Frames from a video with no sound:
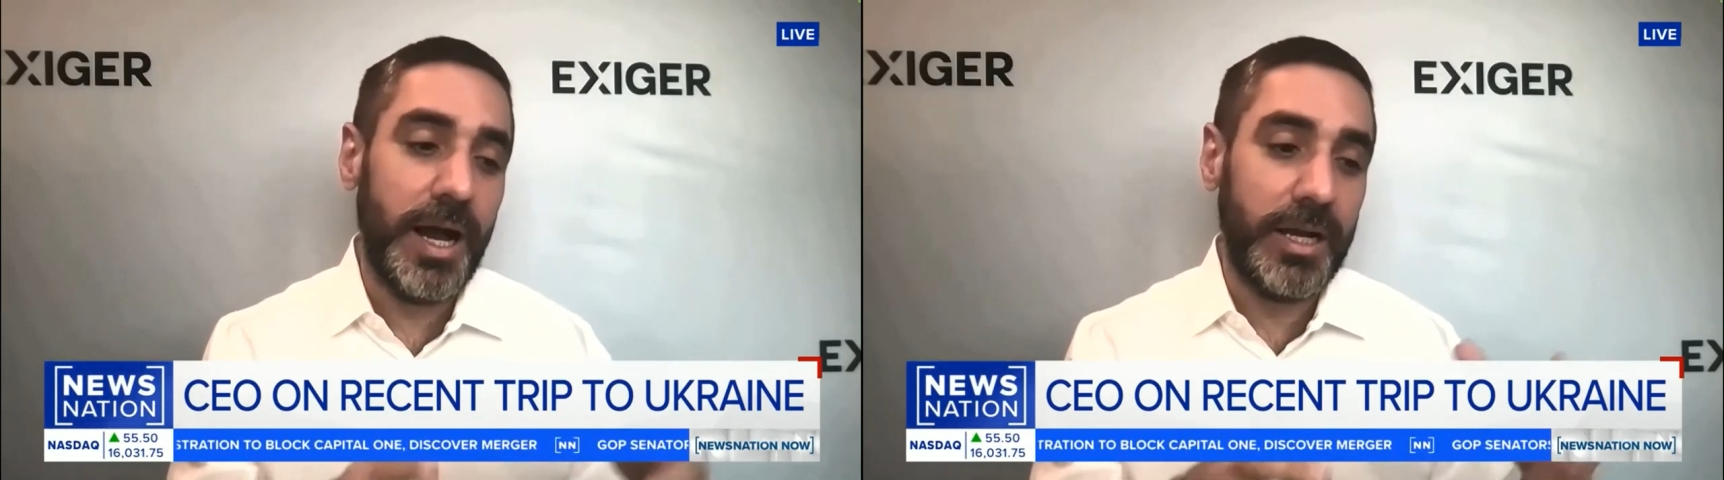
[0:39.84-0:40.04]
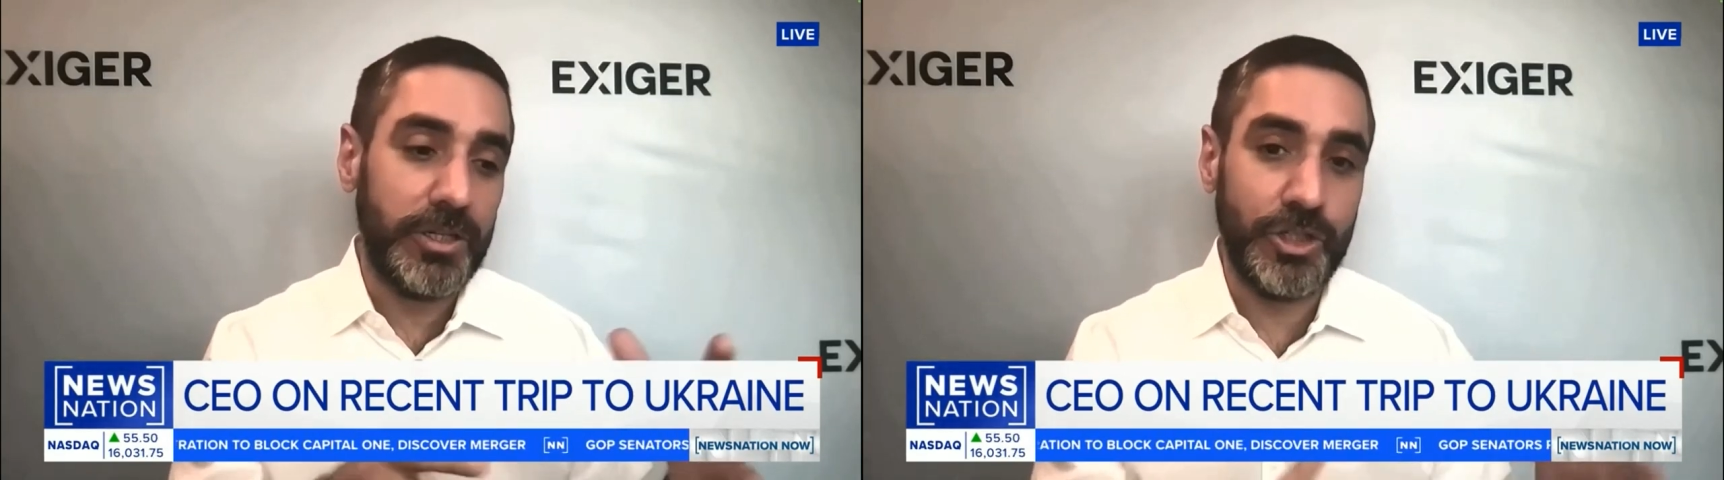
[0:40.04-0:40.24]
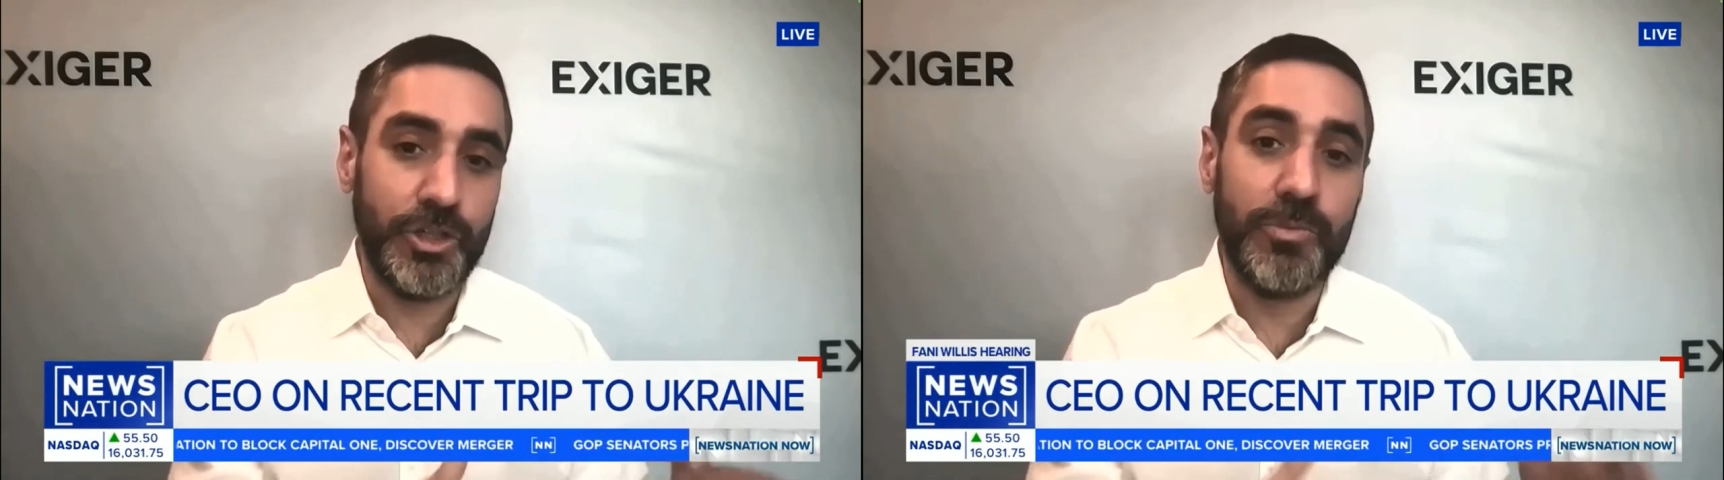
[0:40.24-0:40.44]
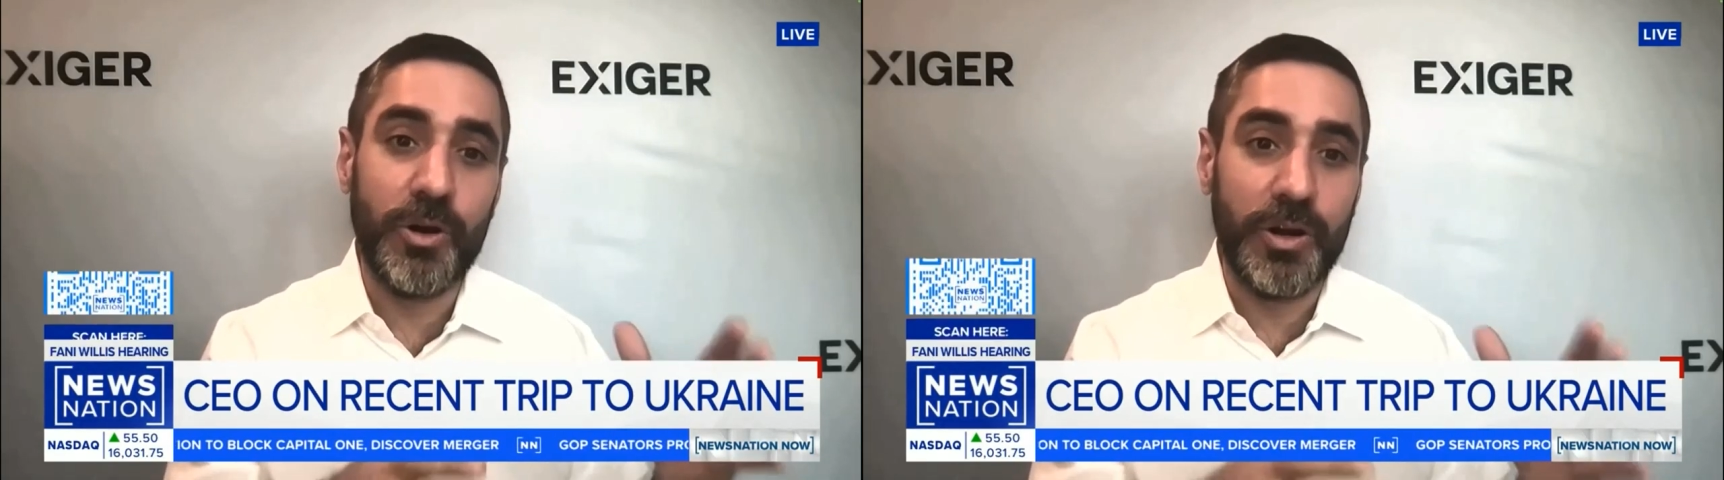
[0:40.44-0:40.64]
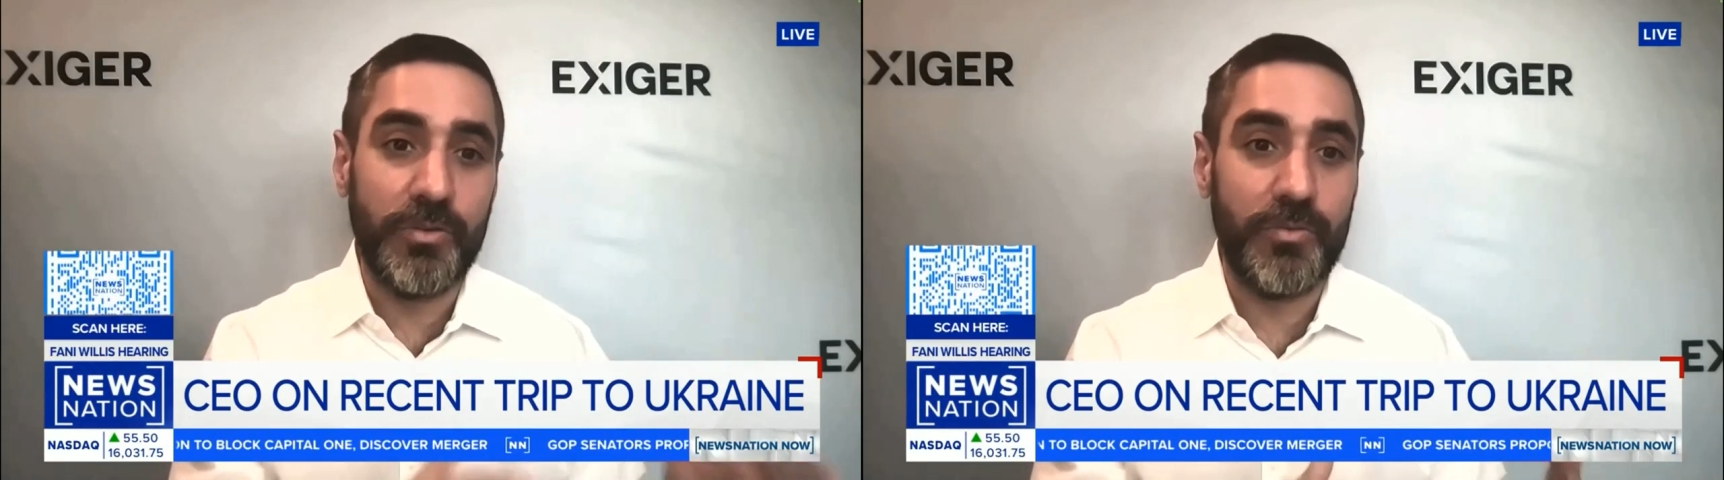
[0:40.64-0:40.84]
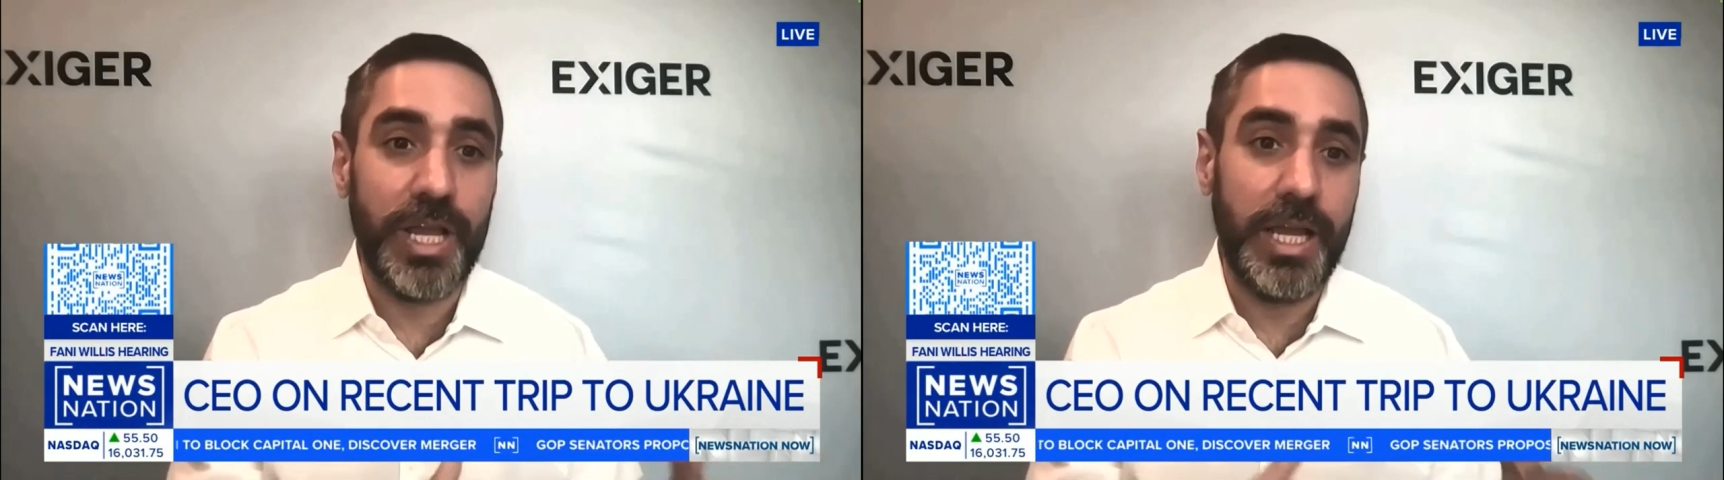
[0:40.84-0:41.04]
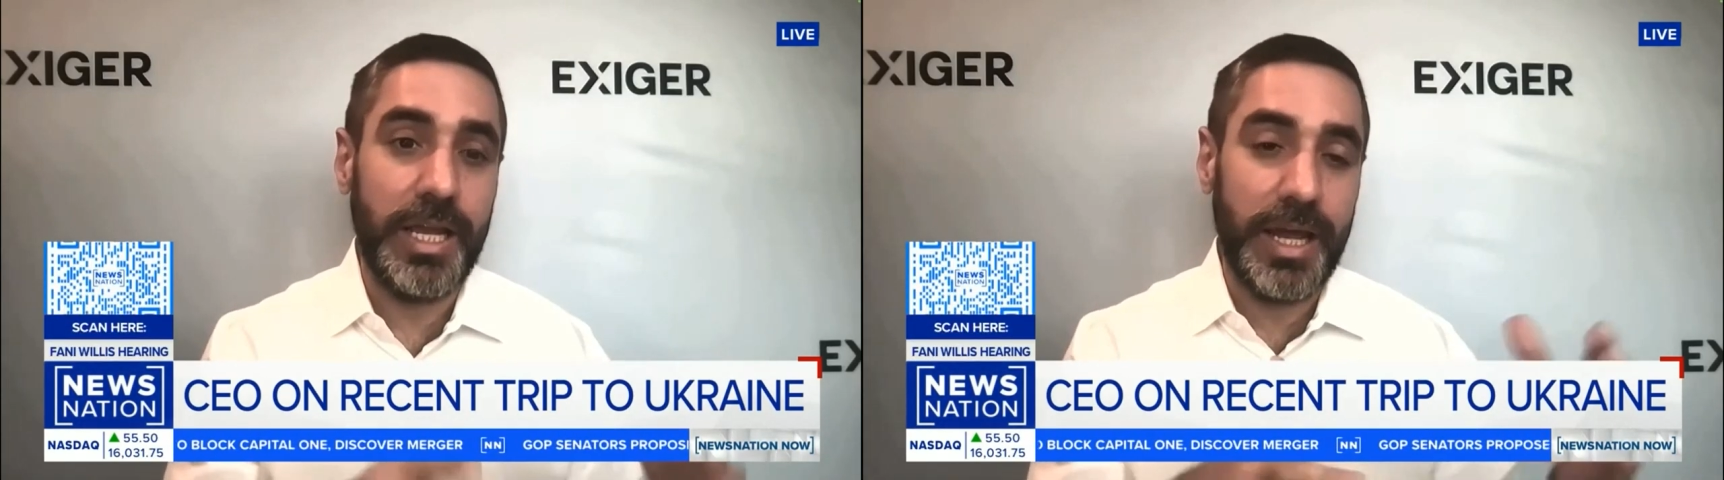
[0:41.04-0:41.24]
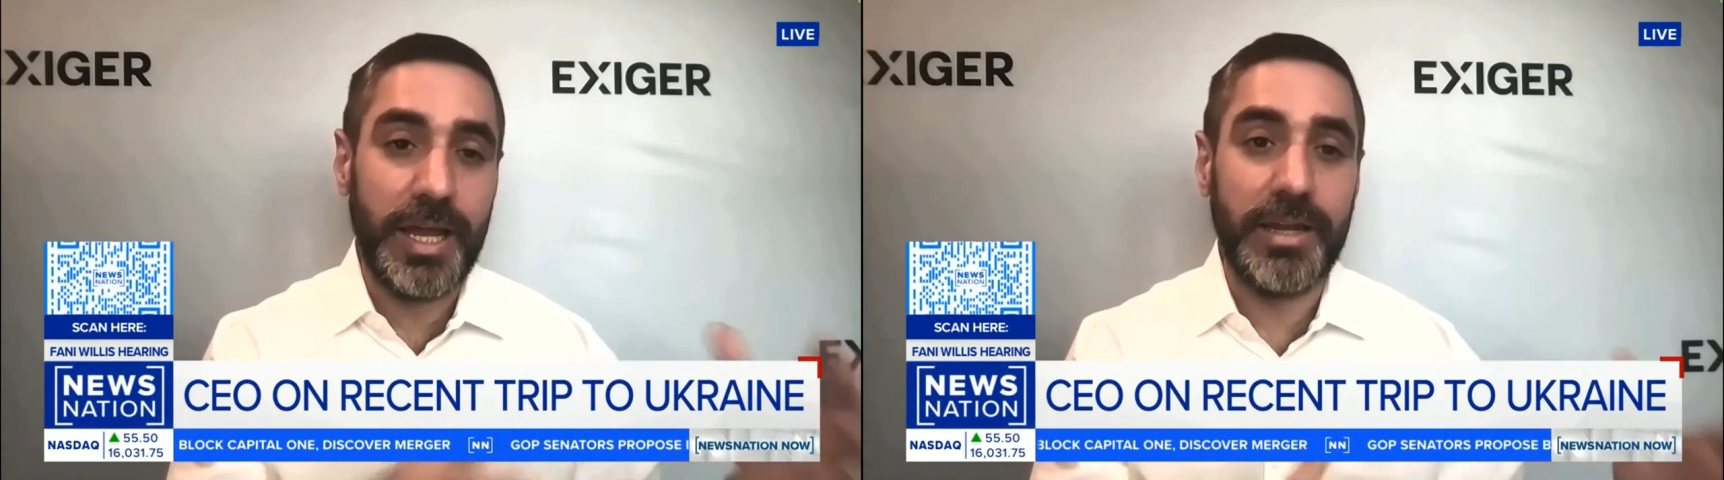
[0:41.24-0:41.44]
uh, Schumer and
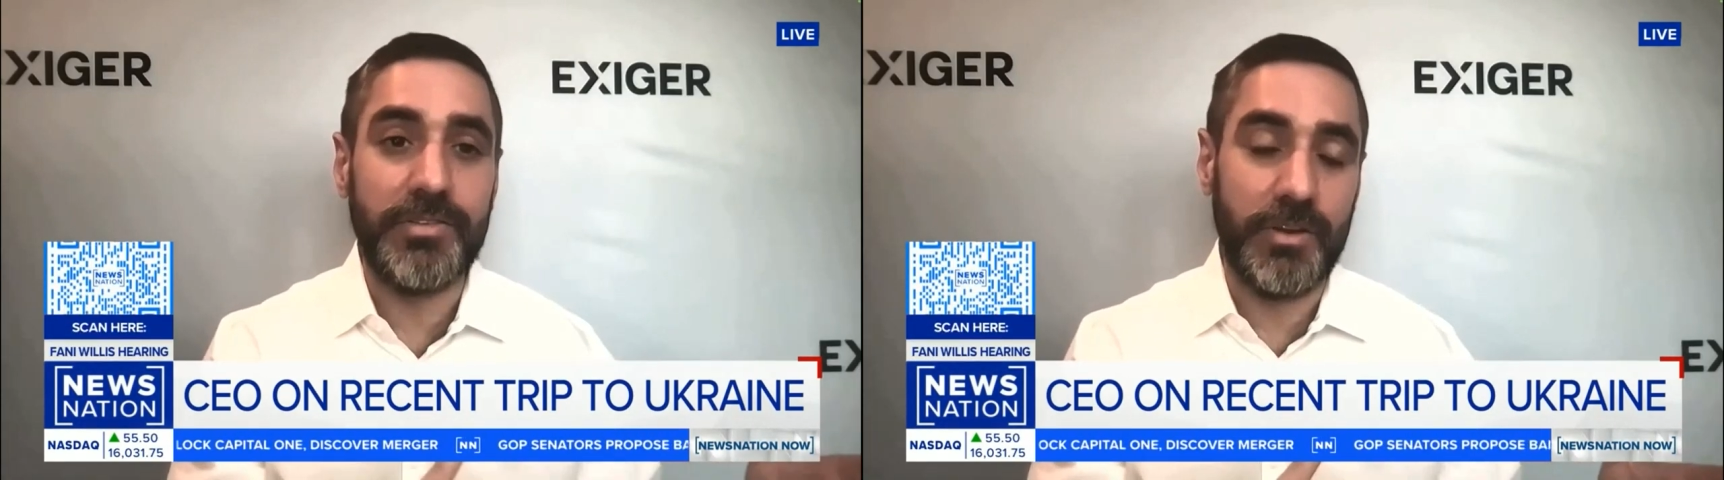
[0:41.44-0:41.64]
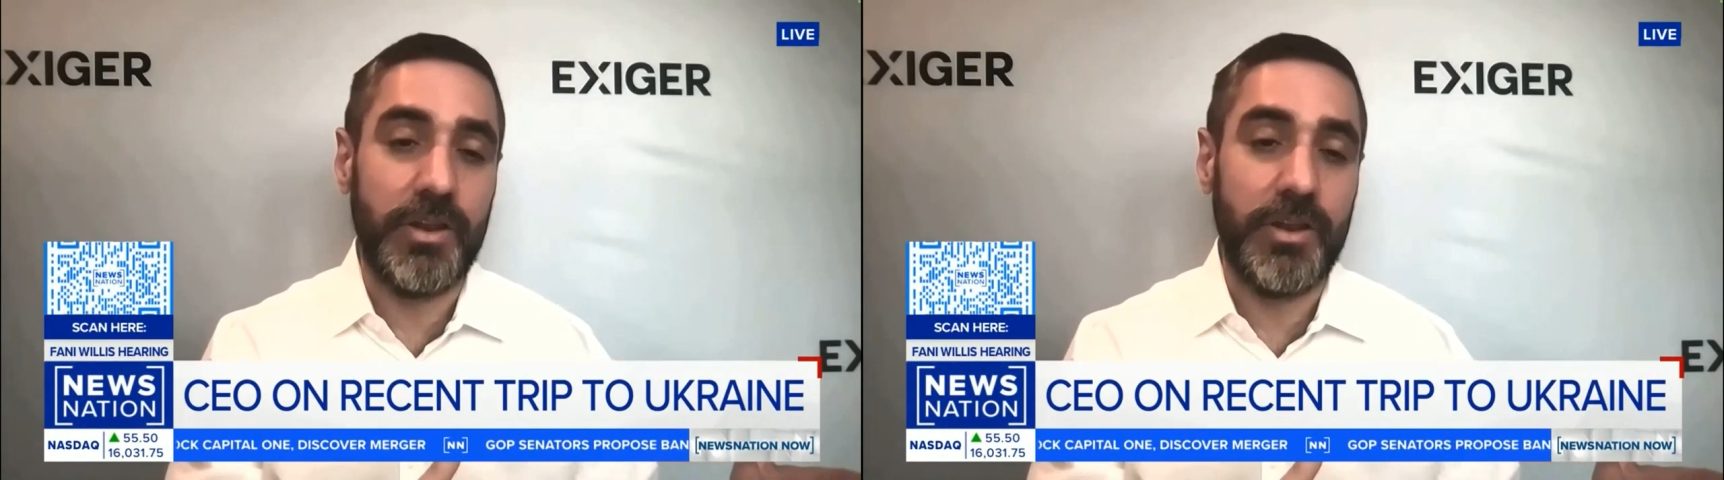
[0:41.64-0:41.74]
Reed and a,